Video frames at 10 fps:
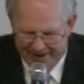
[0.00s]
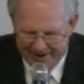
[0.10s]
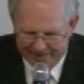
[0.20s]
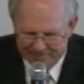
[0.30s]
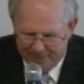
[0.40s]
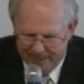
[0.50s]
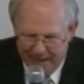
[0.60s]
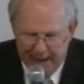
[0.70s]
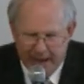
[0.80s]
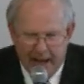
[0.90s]
uh,
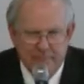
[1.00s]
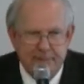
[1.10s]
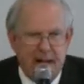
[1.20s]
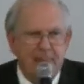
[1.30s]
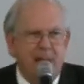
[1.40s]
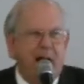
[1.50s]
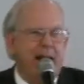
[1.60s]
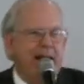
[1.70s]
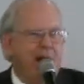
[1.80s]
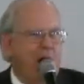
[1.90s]
I, am I'm, I'm
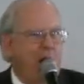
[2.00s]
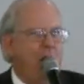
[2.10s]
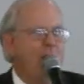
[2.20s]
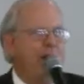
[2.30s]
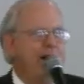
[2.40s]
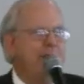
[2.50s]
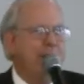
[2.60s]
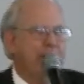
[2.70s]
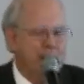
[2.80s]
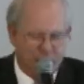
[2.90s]
not a long winded
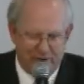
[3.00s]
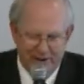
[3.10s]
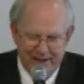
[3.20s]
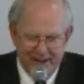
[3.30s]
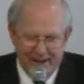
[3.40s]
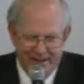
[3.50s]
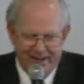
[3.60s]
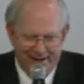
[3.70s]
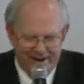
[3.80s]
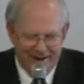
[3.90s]
preacher,
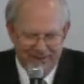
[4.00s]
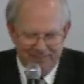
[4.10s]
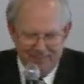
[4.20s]
and, uh,